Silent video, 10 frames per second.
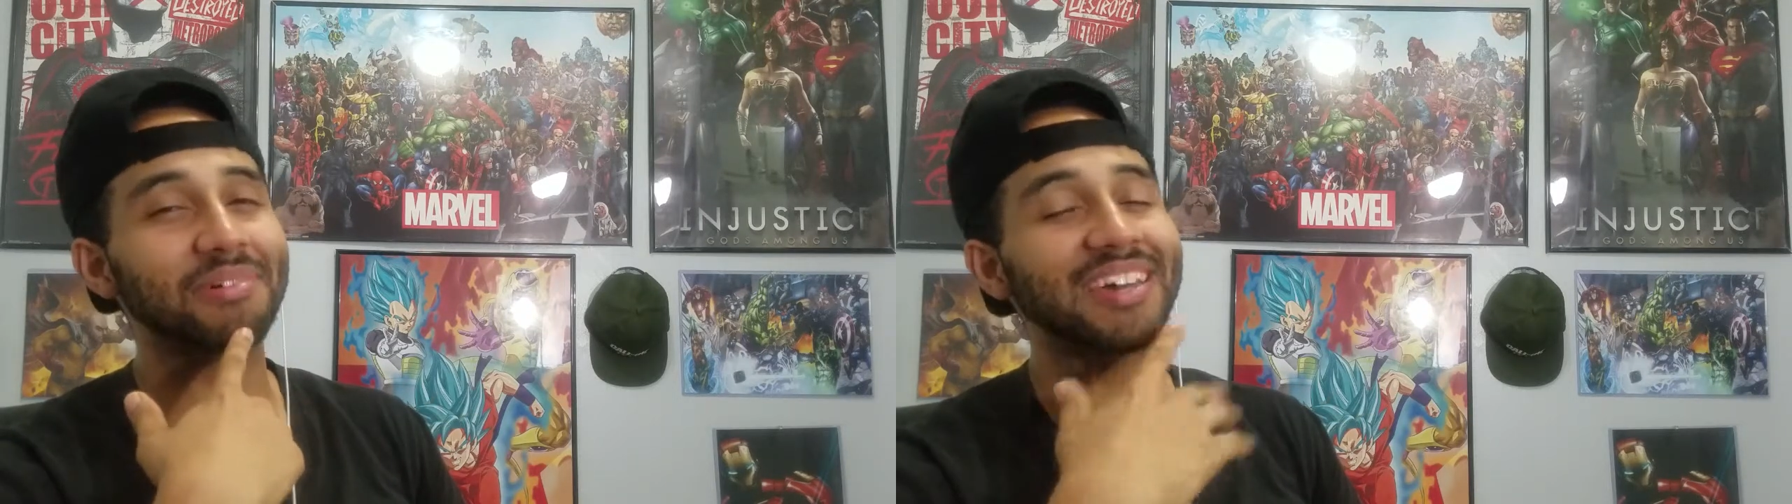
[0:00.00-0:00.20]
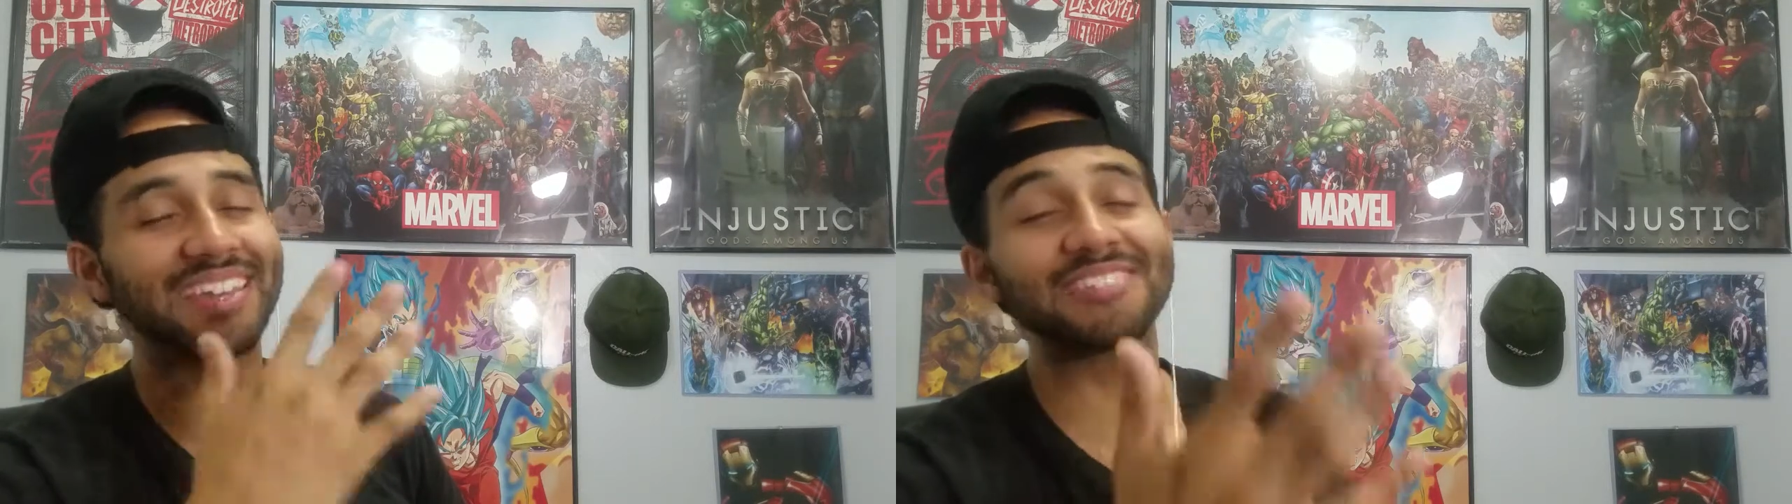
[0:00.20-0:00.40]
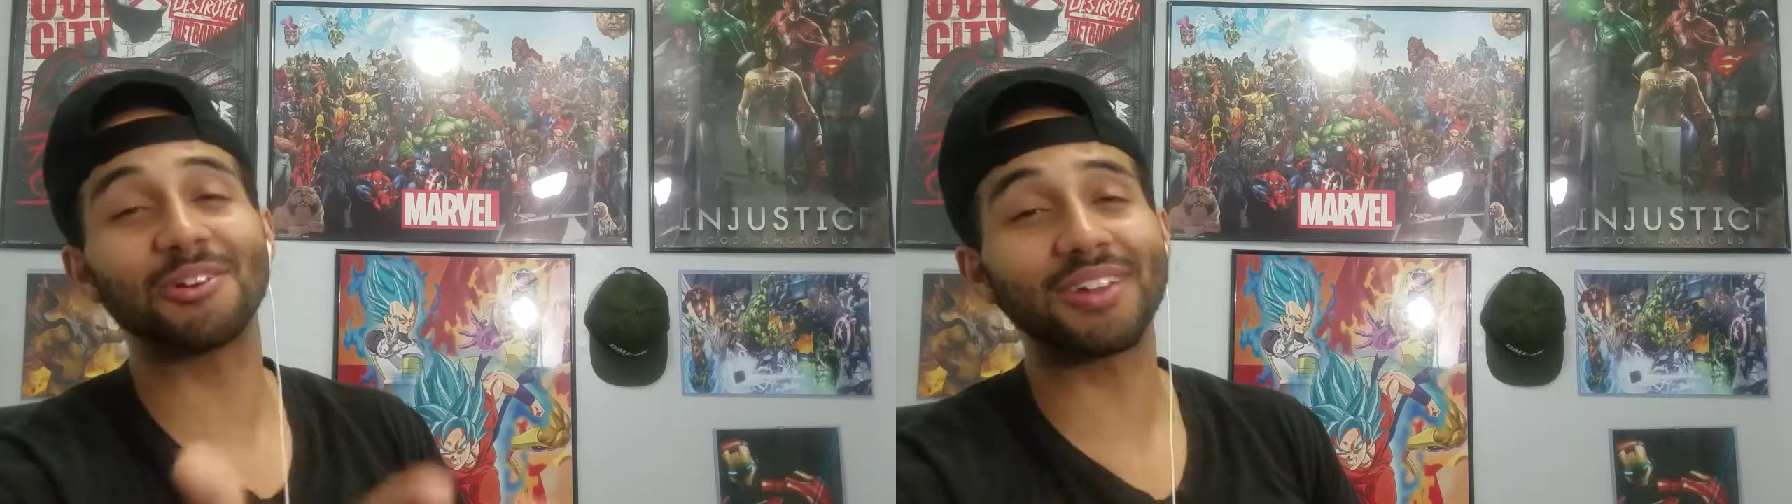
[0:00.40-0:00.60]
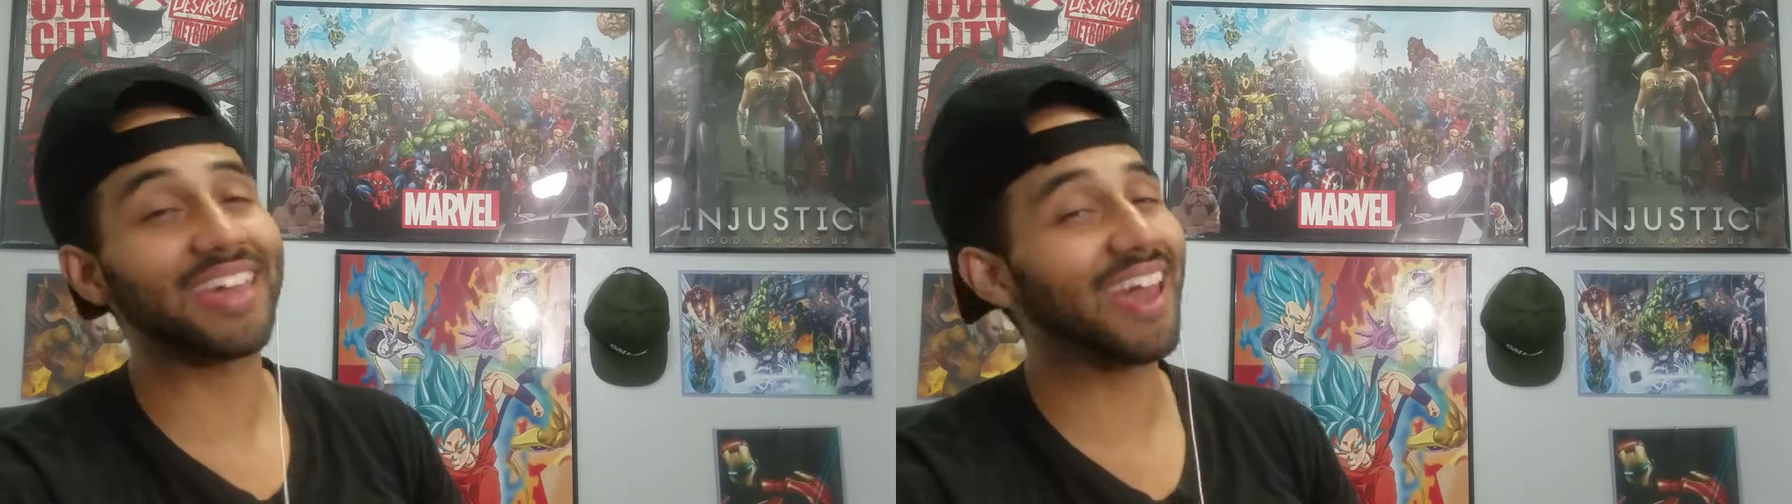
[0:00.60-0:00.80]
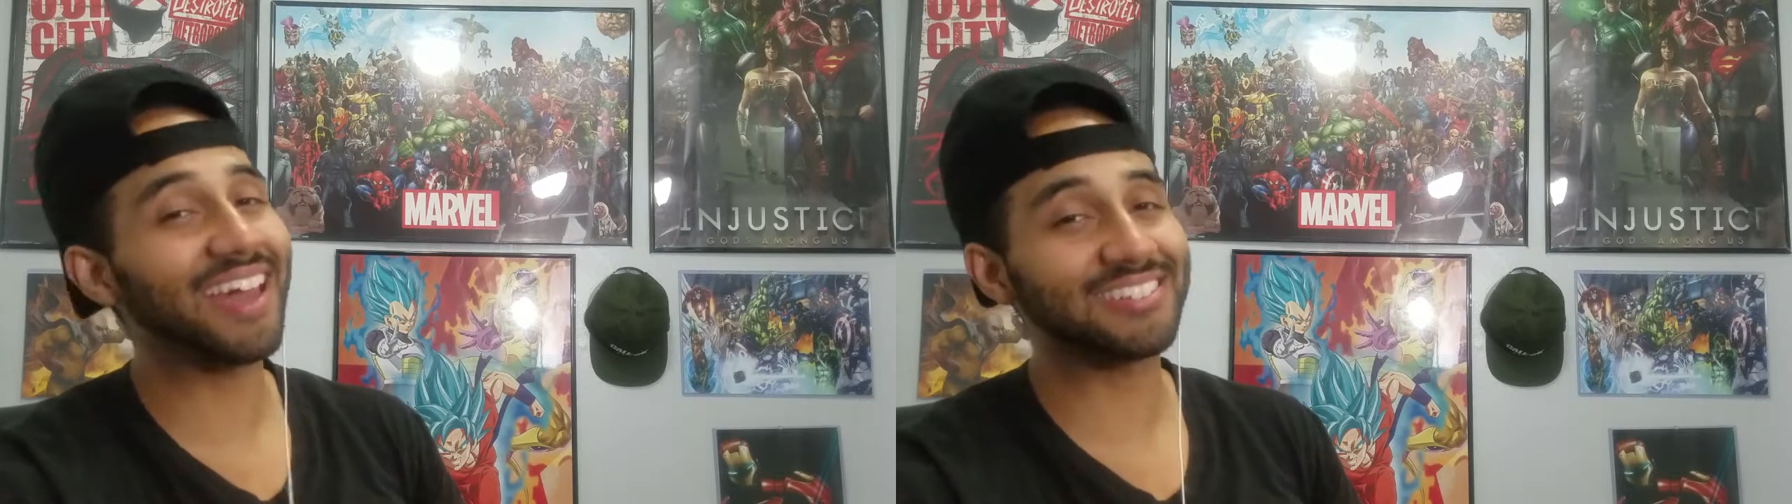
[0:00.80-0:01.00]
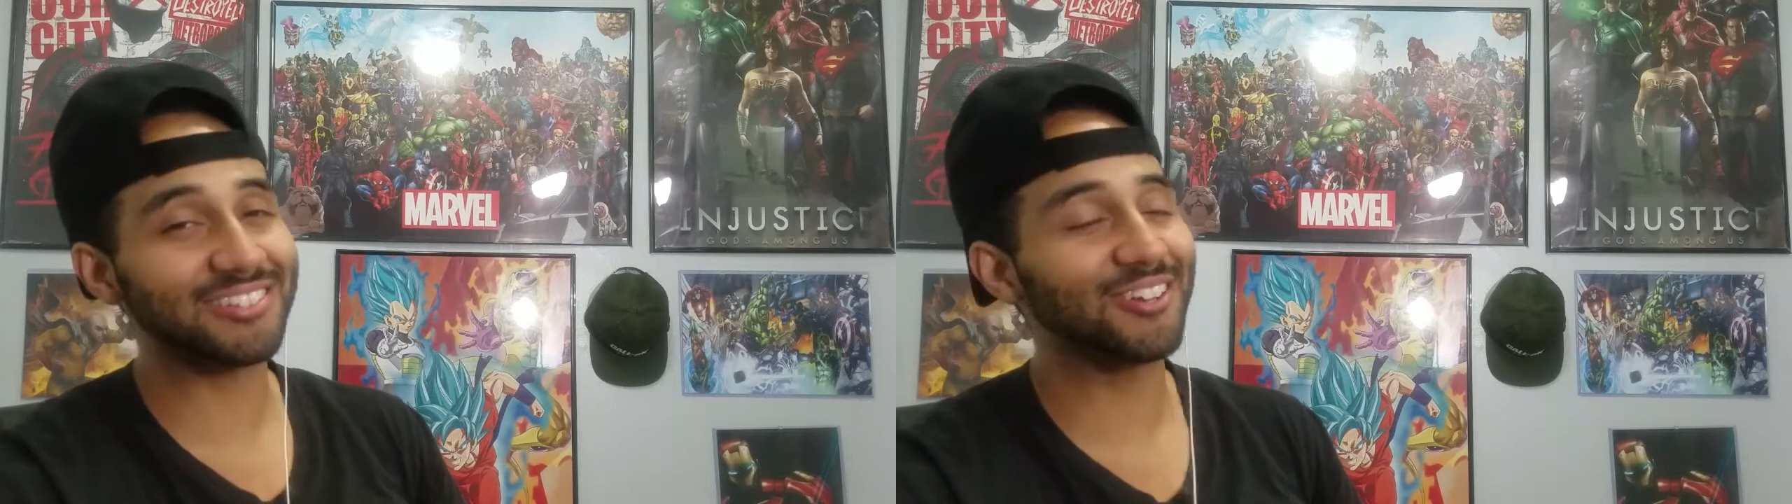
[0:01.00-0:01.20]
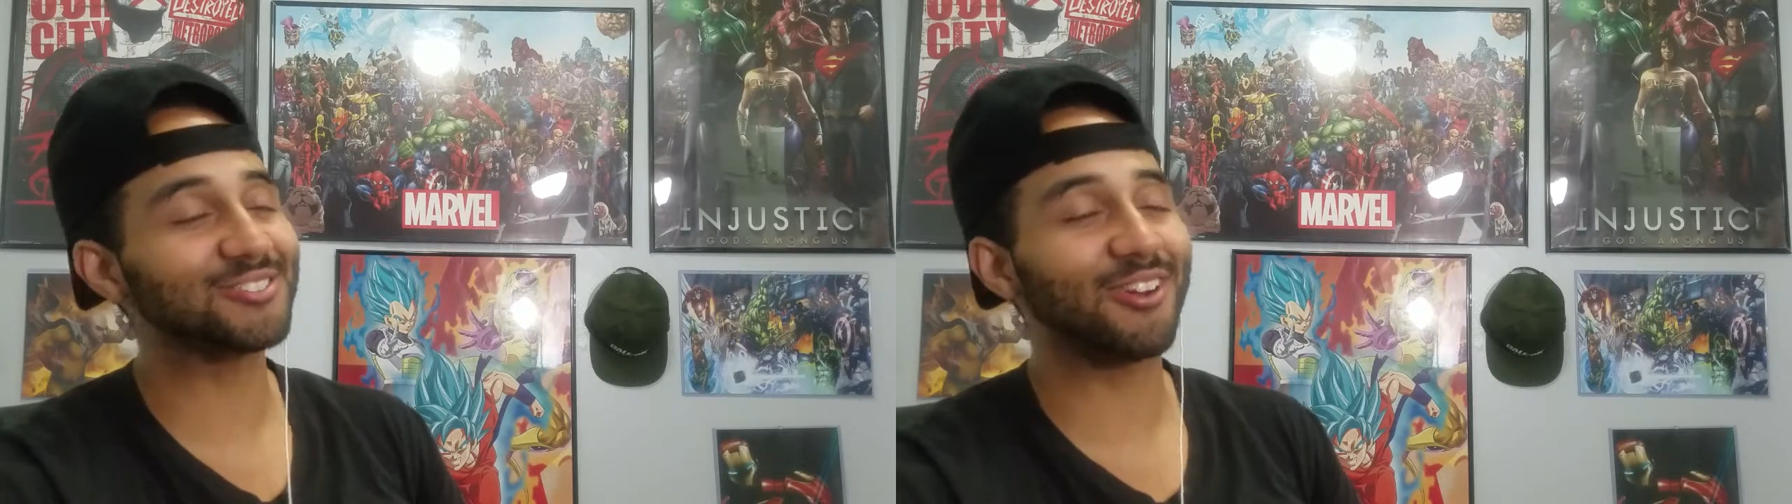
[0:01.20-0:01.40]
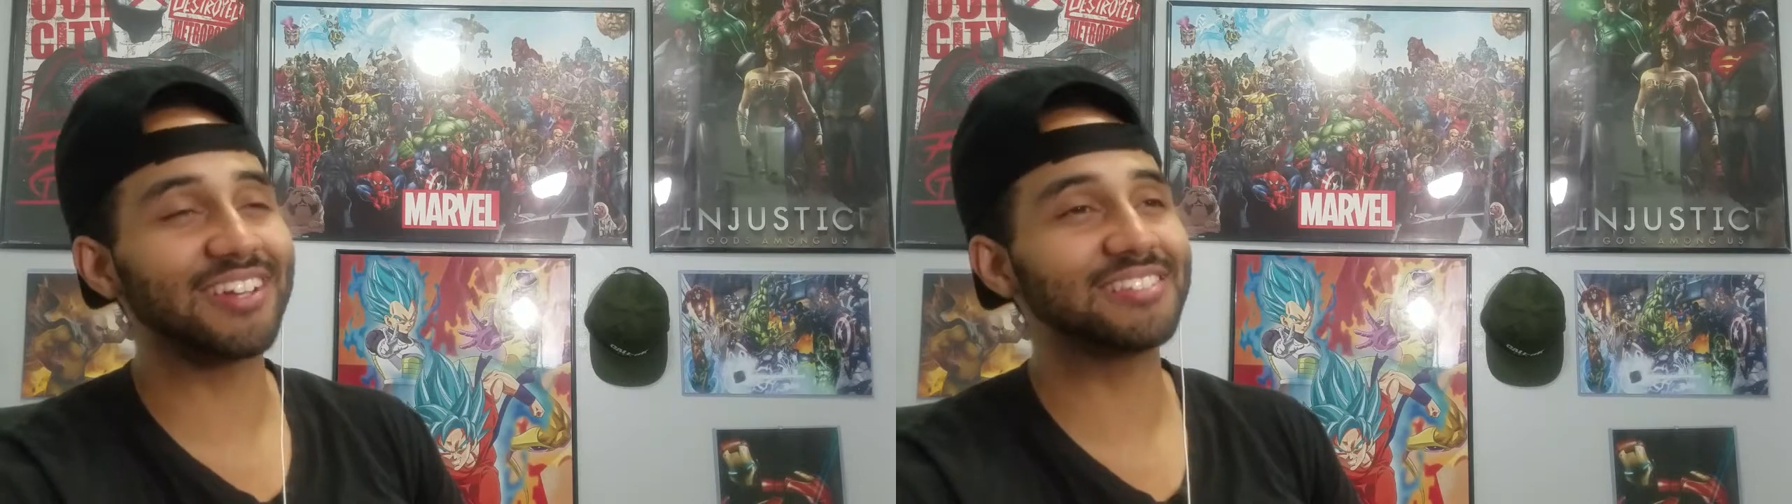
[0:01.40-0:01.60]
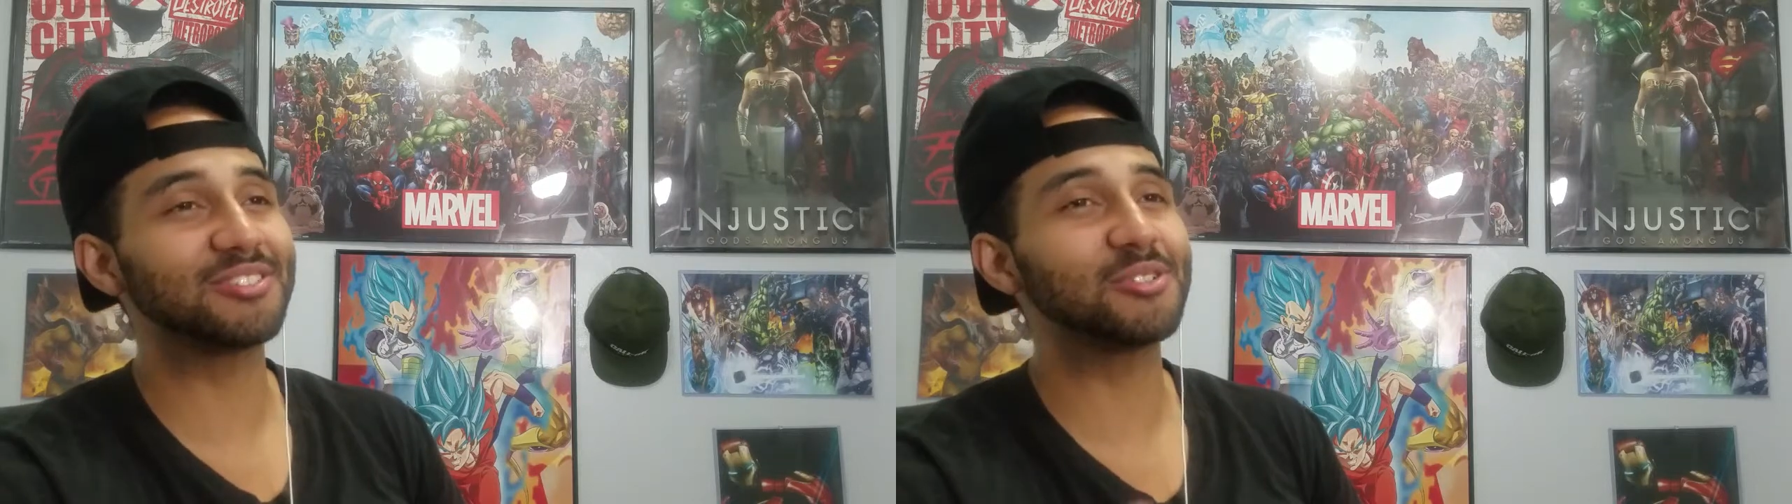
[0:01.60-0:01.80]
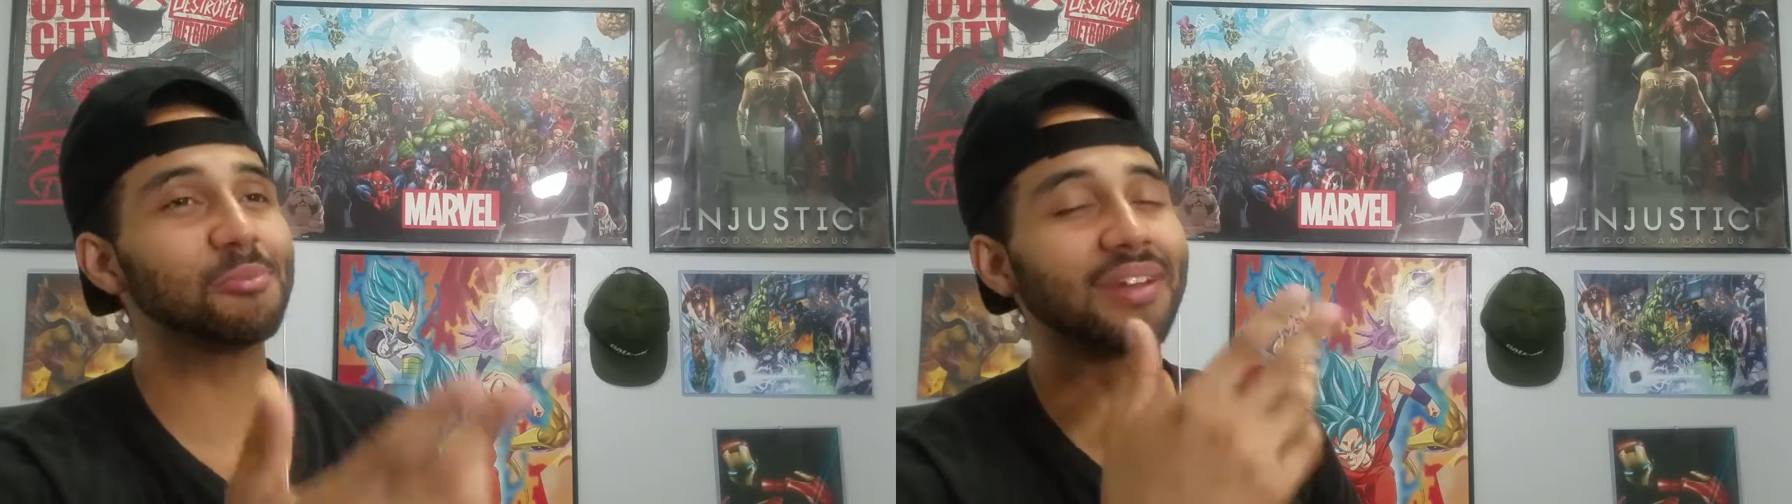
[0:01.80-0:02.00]
But so Cash talks
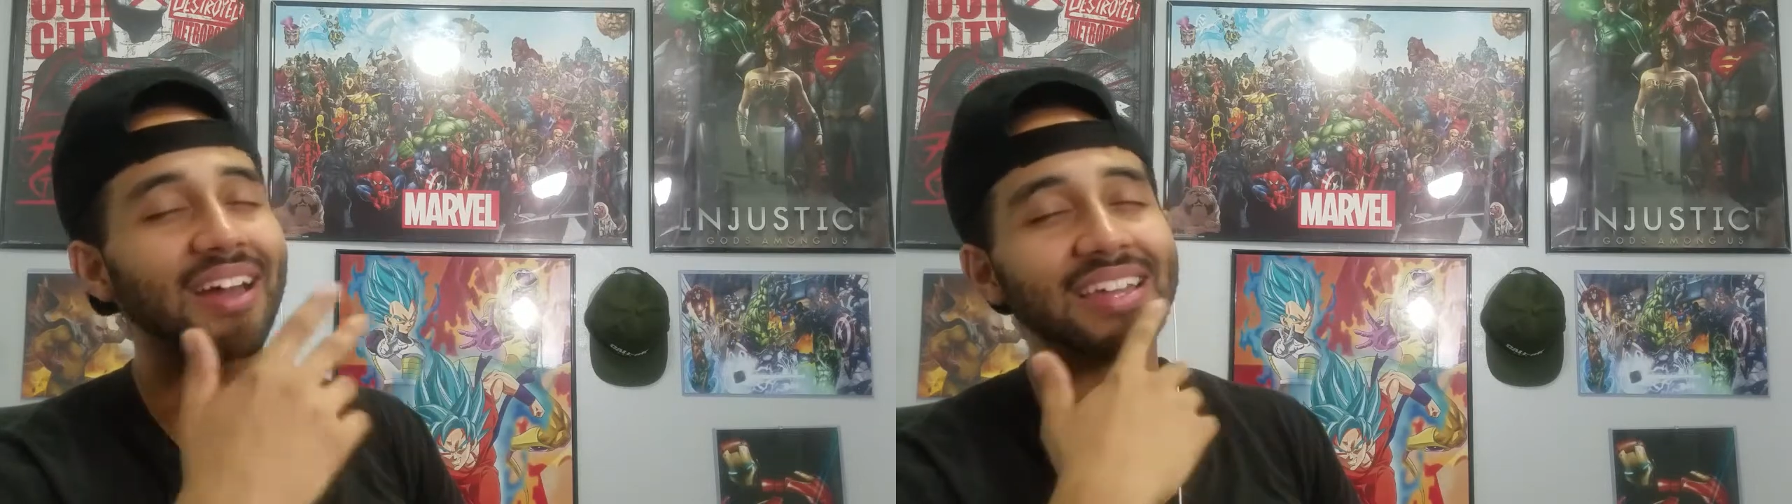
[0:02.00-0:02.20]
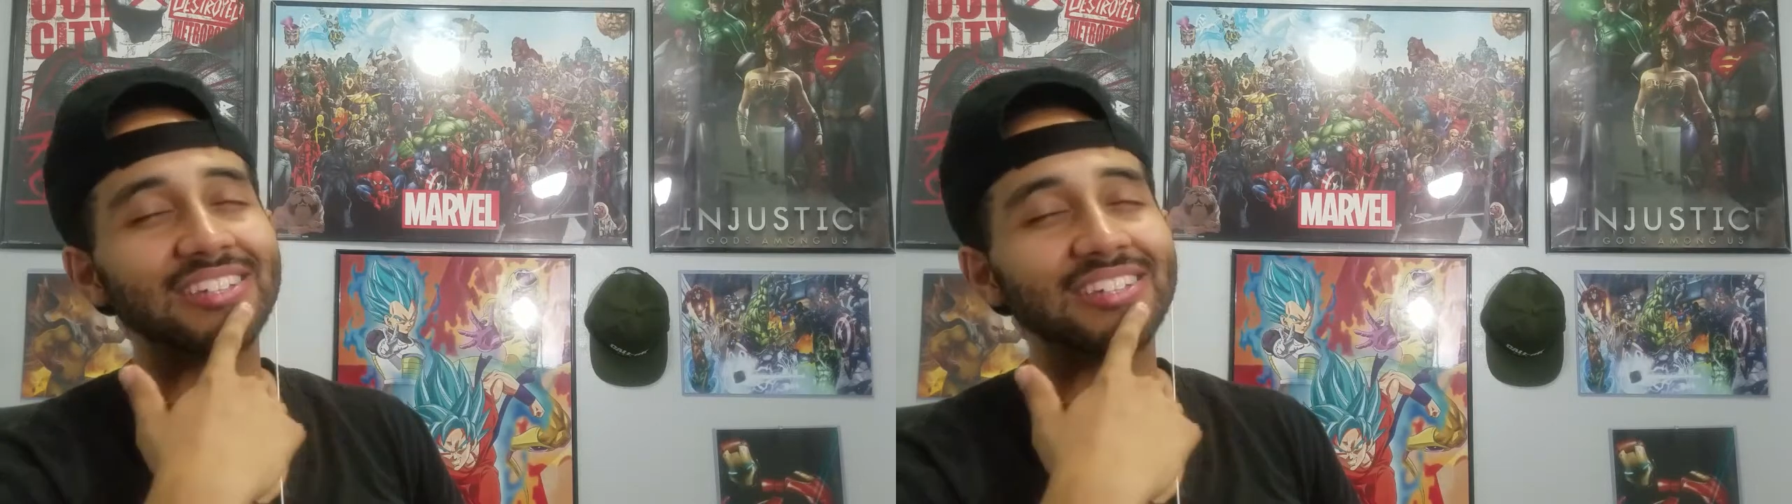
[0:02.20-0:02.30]
crazy too, but I,